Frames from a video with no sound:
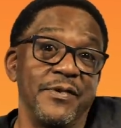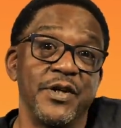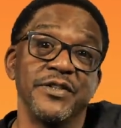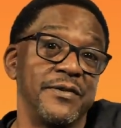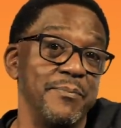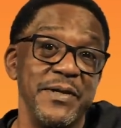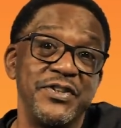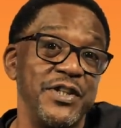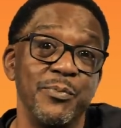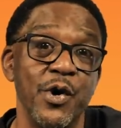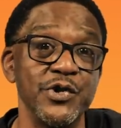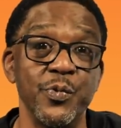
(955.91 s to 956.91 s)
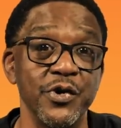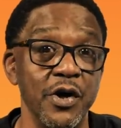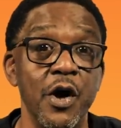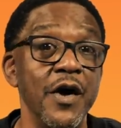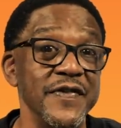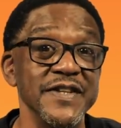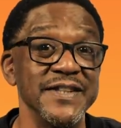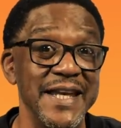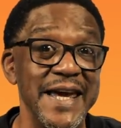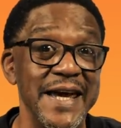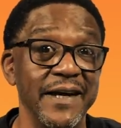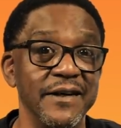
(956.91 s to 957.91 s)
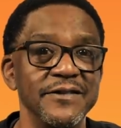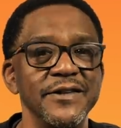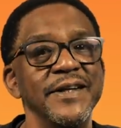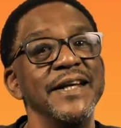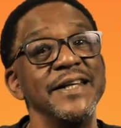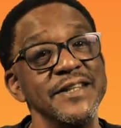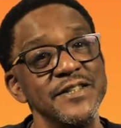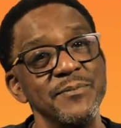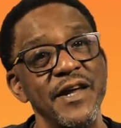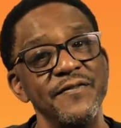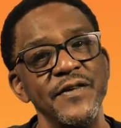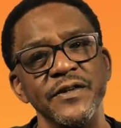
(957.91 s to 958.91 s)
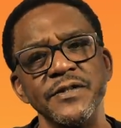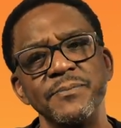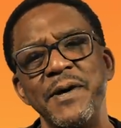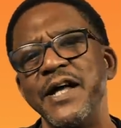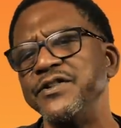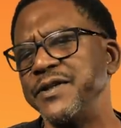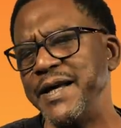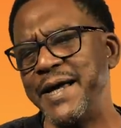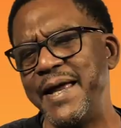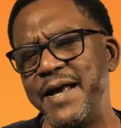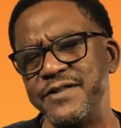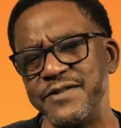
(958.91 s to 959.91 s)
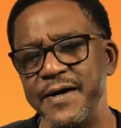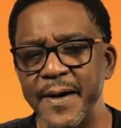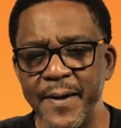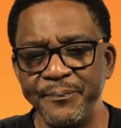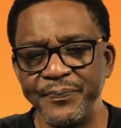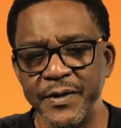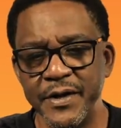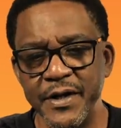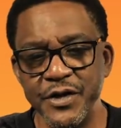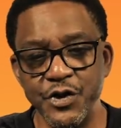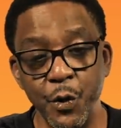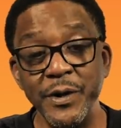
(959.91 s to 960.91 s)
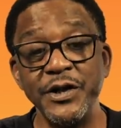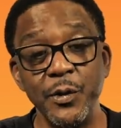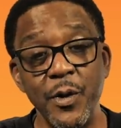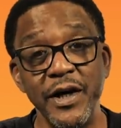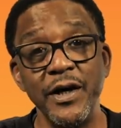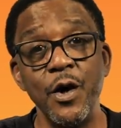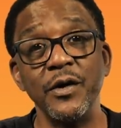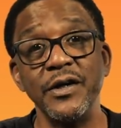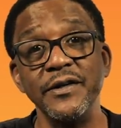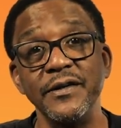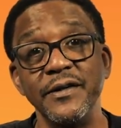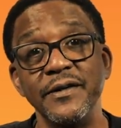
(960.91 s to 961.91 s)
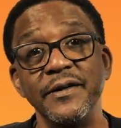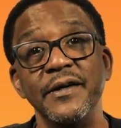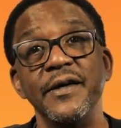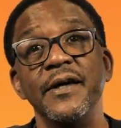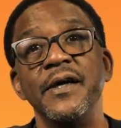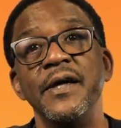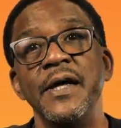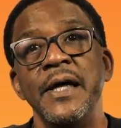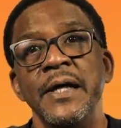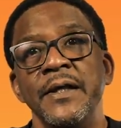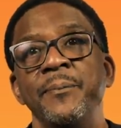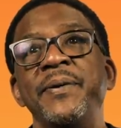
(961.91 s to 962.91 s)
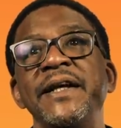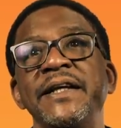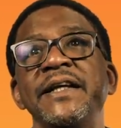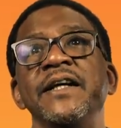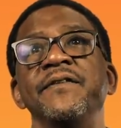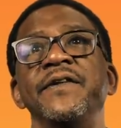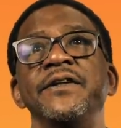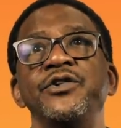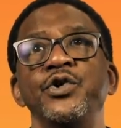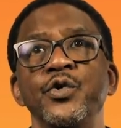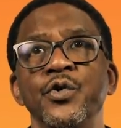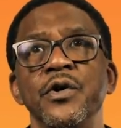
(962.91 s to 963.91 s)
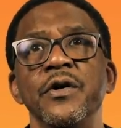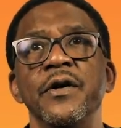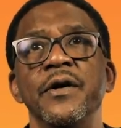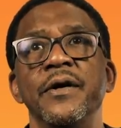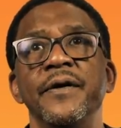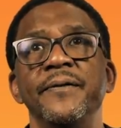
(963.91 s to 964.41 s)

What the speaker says: because the Beastie Boys were on this leg, so they needed somebody to fill the spot, so they got us. So we did the one in Oakland. The PD of the tour,